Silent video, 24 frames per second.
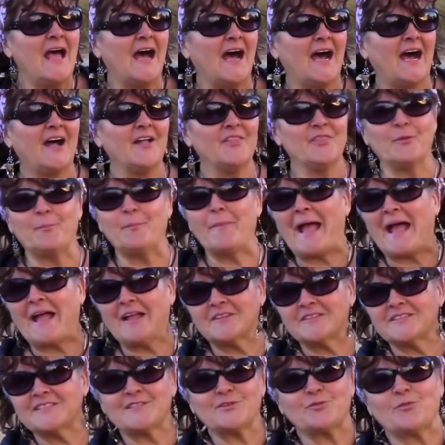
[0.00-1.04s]
The
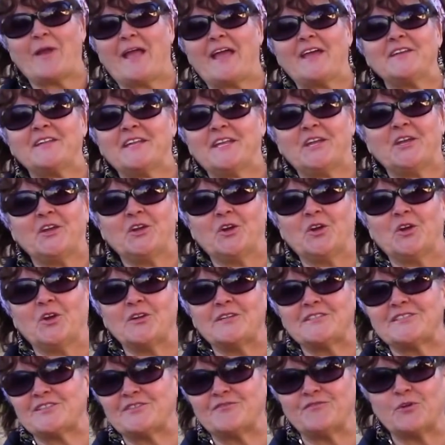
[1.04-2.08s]
mountains around here
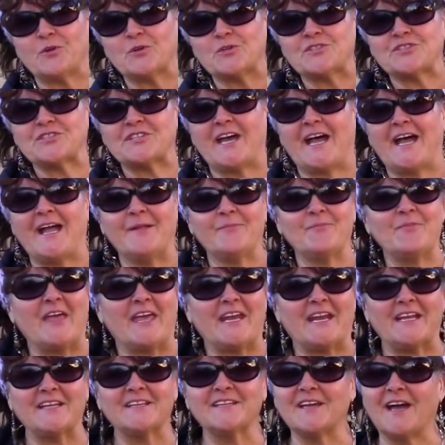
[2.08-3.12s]
is the first time
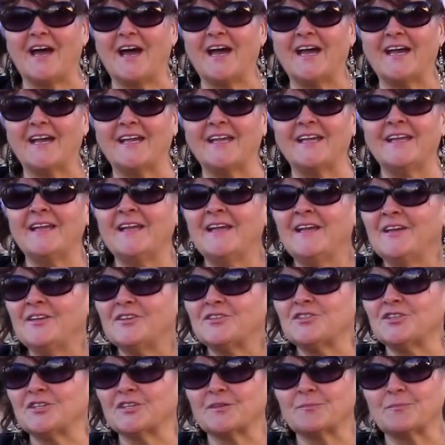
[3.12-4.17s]
that I
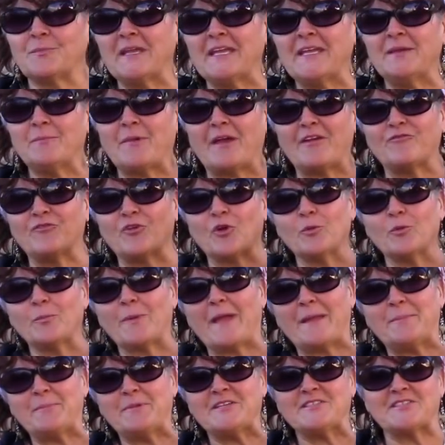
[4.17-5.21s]
took me and my fur
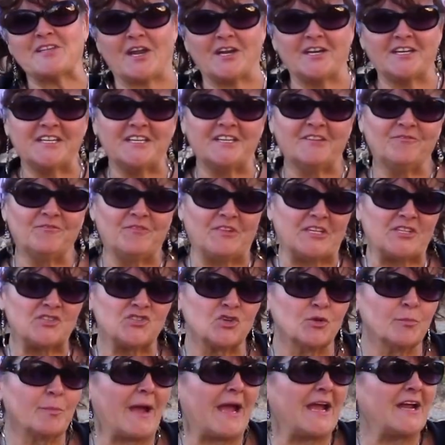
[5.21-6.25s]
babies on an
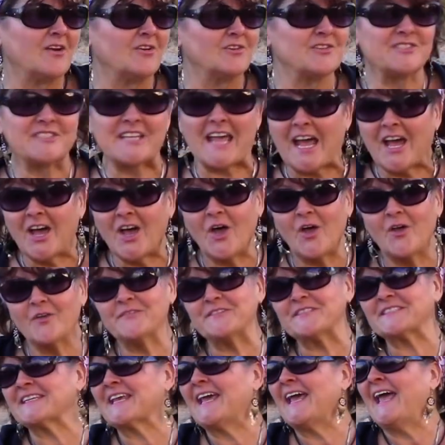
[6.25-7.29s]
adventure by
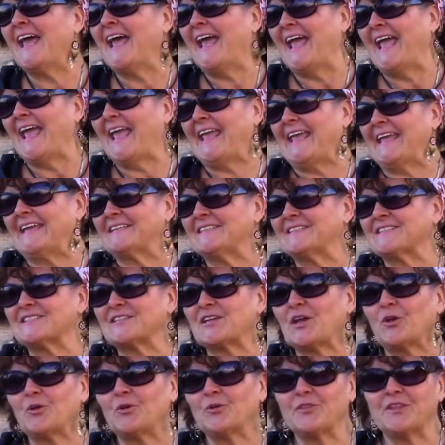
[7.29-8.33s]
ourselves. And
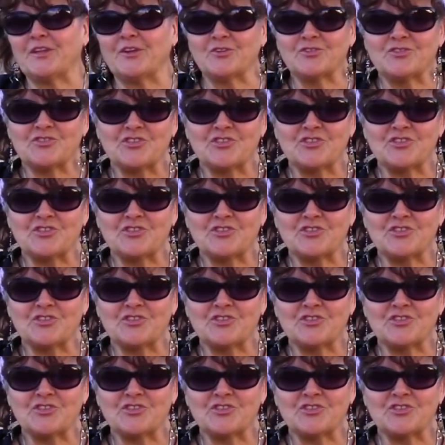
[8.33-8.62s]
so there's